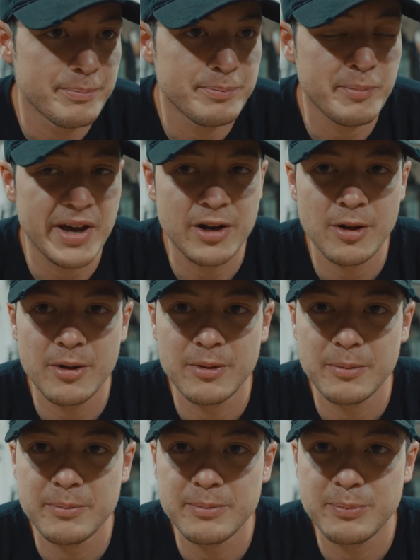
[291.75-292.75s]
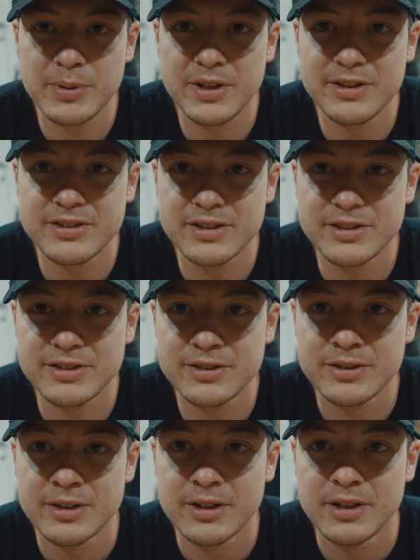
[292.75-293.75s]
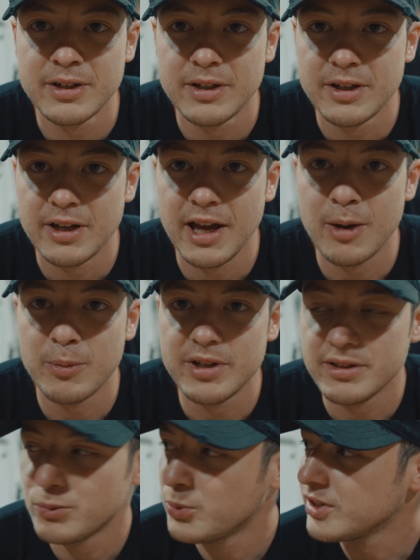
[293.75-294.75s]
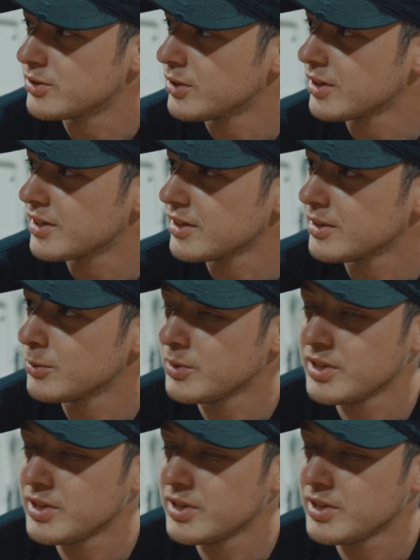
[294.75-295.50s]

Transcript: metal pieces. And we cut